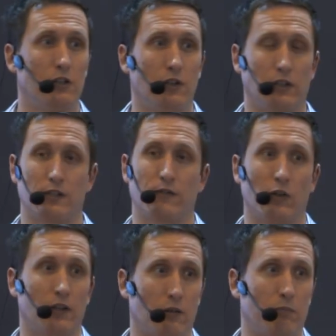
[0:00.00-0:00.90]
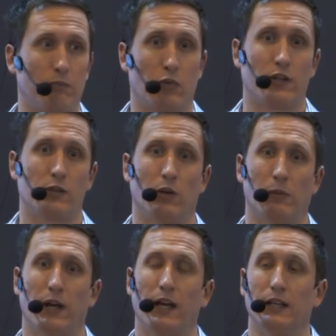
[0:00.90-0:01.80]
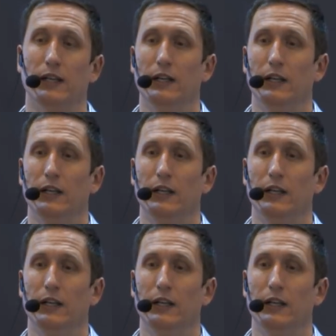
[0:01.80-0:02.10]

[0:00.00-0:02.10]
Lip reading: doing this for you at the price you want to pay.